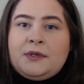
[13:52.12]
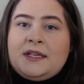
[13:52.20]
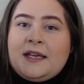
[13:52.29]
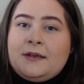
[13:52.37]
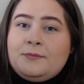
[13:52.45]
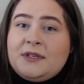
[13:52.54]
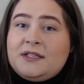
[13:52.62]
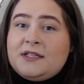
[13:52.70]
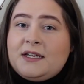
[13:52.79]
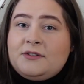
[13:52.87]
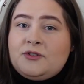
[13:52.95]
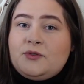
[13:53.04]
it can be
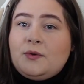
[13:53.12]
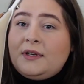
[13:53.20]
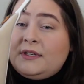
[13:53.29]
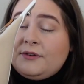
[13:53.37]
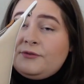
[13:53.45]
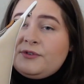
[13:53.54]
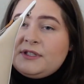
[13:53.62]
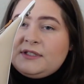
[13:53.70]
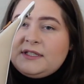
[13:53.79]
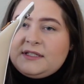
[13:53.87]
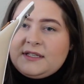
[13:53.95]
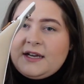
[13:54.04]
changed to a different
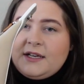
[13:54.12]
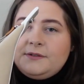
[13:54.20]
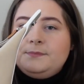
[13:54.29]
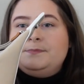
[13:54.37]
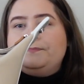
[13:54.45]
design,